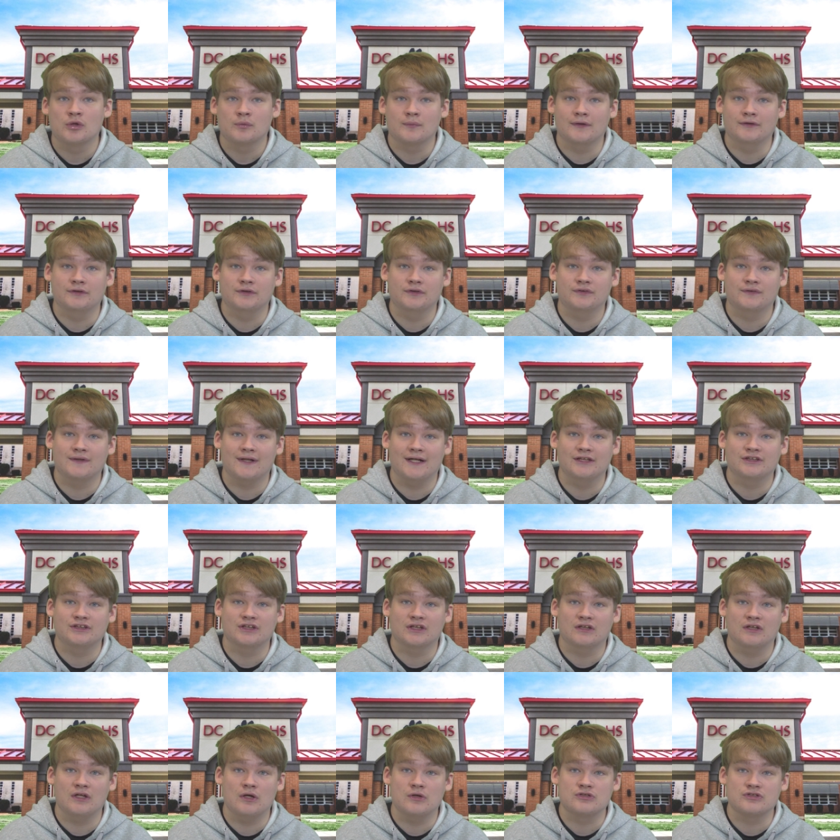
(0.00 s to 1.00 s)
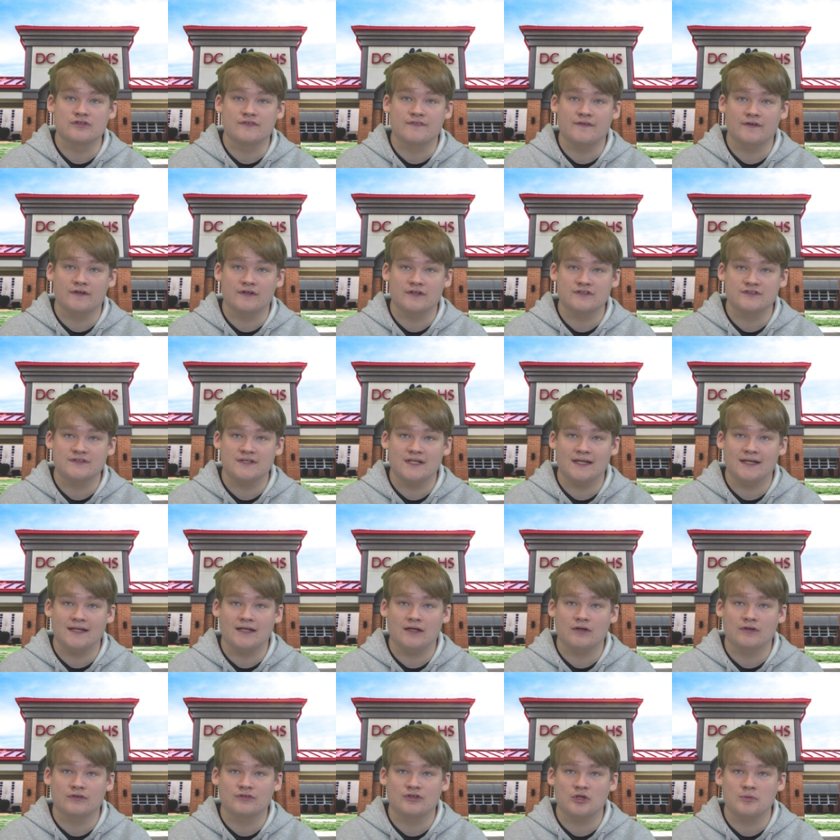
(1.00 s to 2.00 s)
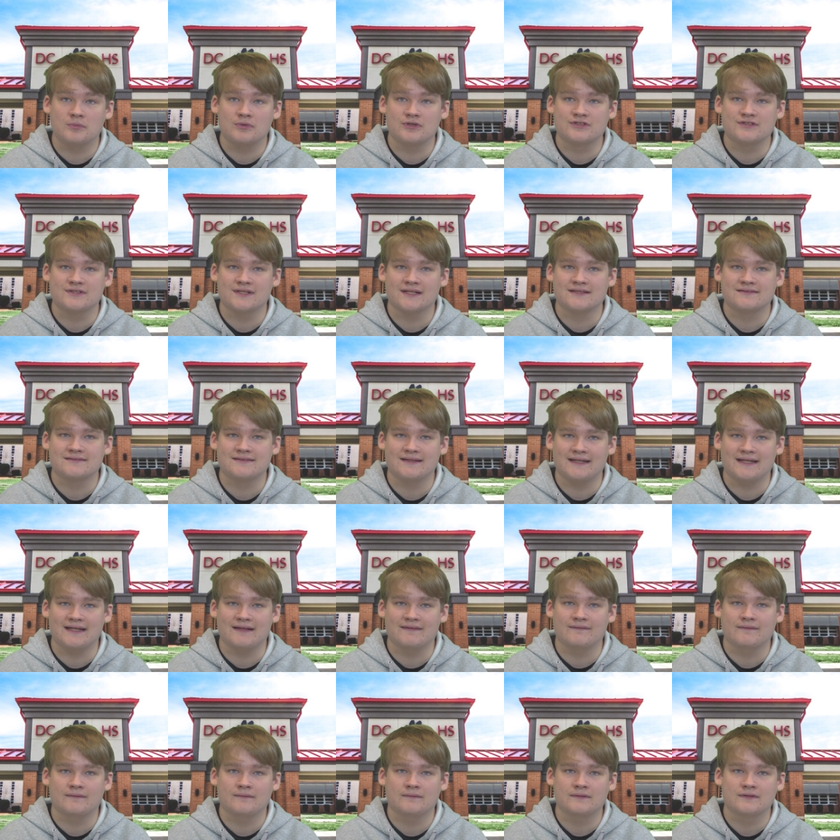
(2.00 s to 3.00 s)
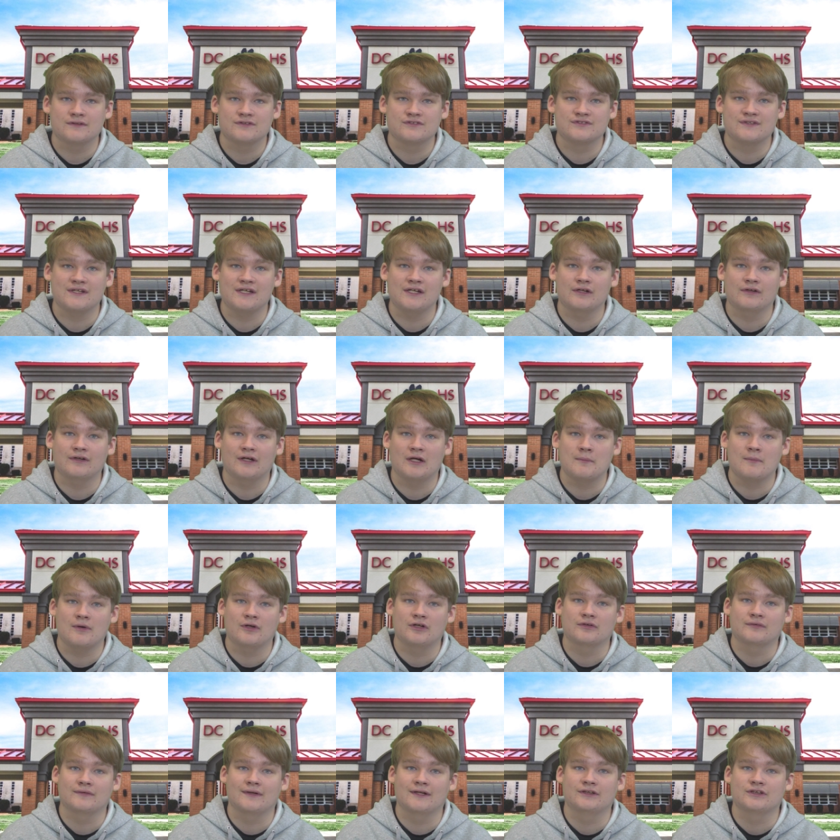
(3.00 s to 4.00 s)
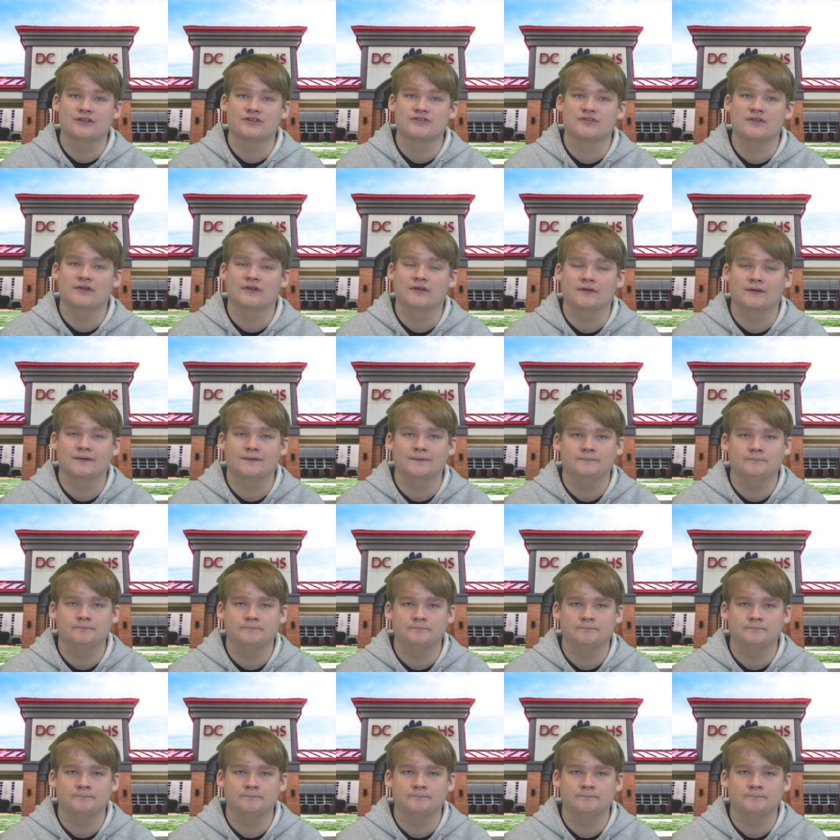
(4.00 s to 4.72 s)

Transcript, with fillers: Registration closes Thursday, October 16th. See your email to register.